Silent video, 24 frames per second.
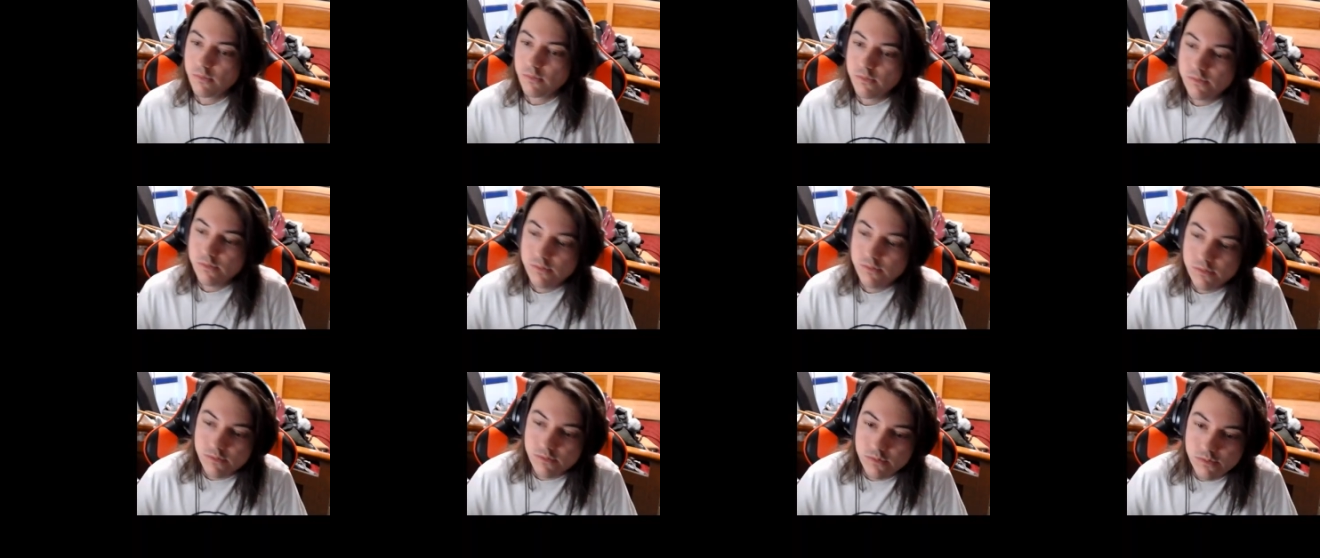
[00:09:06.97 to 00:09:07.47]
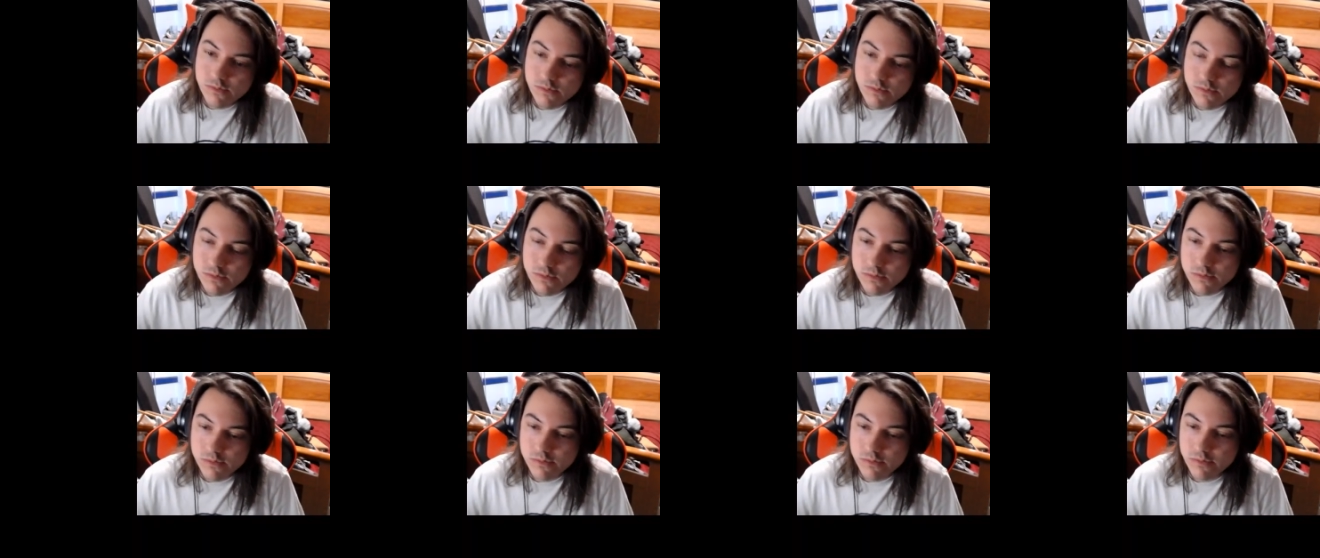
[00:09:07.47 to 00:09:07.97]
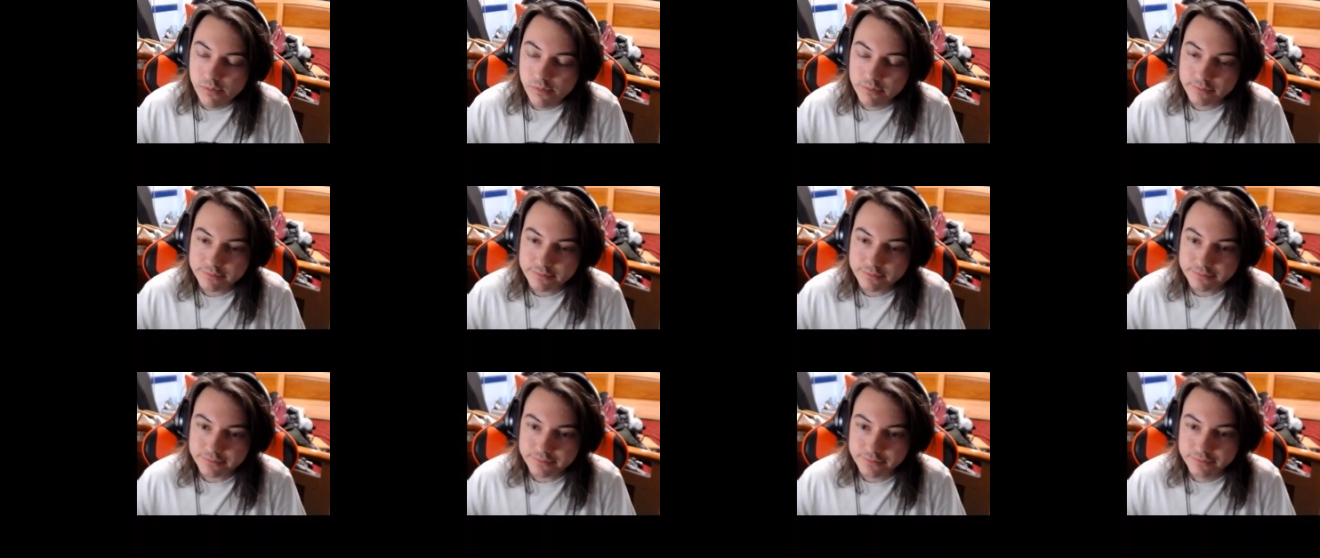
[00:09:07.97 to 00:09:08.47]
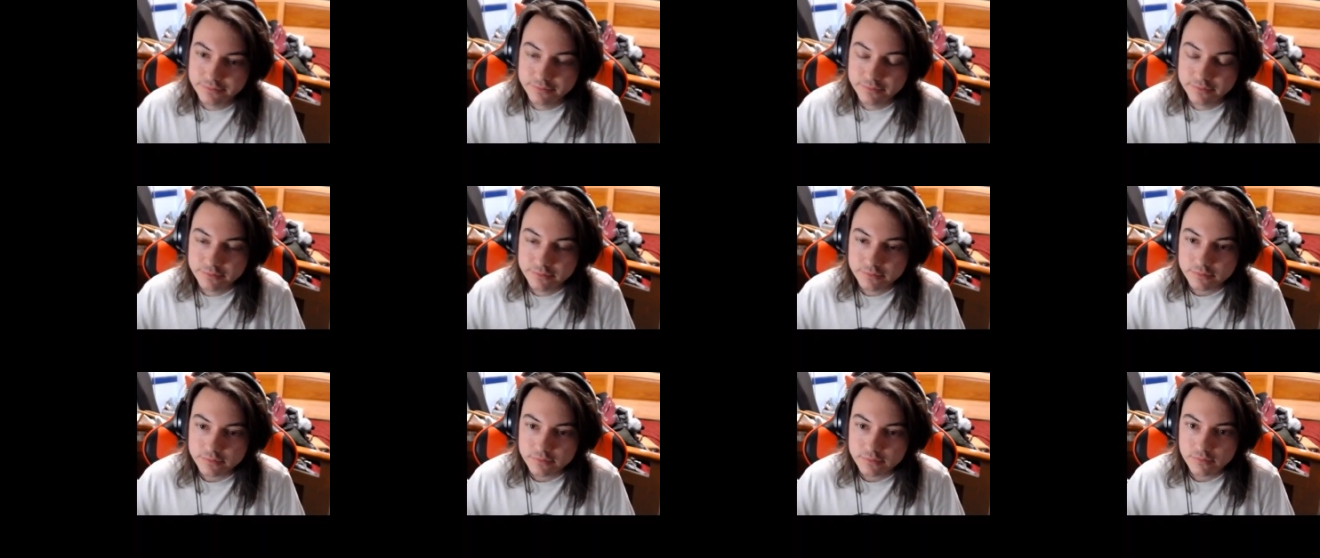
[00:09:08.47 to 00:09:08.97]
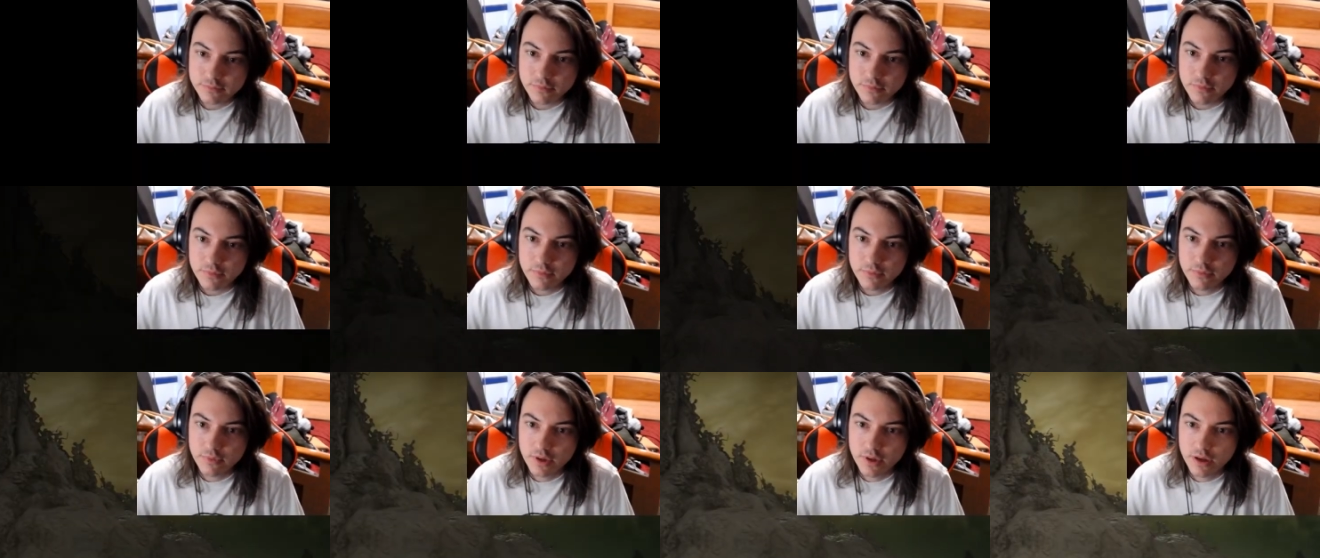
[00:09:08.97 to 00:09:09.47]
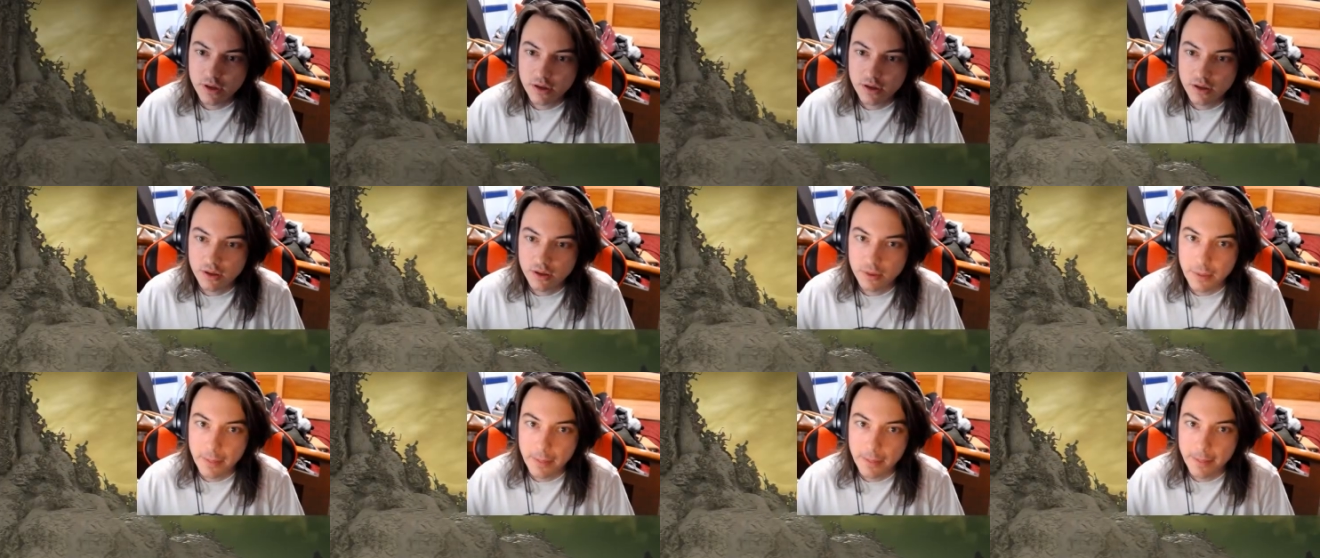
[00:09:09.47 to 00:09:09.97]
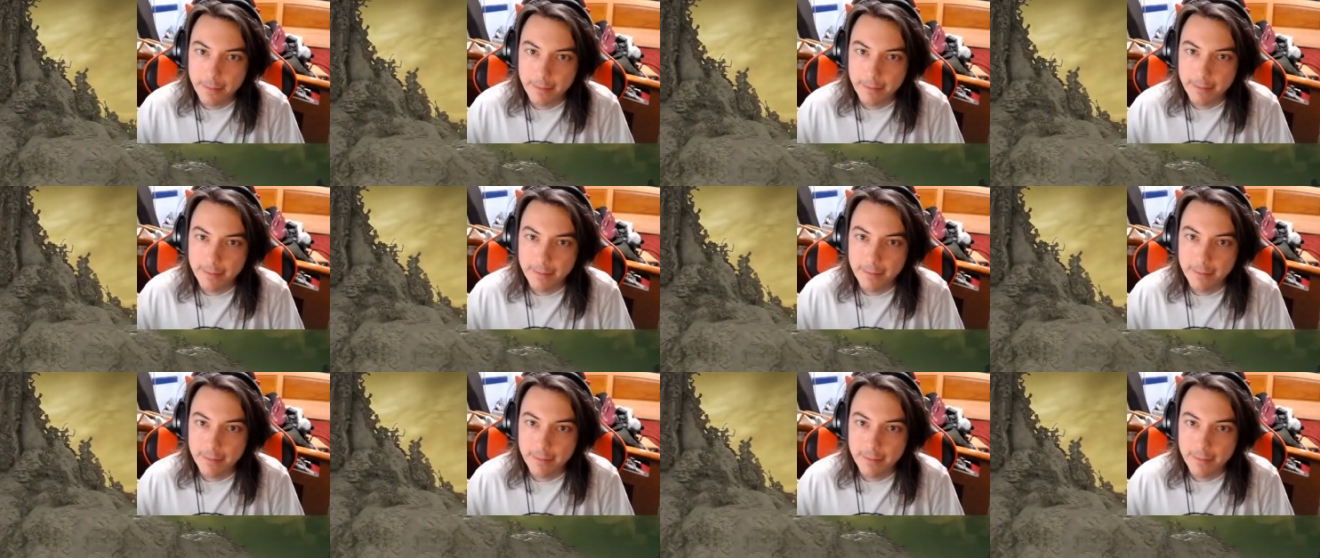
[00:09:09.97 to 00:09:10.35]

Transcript: and Radahn has a whopping 46,000 health.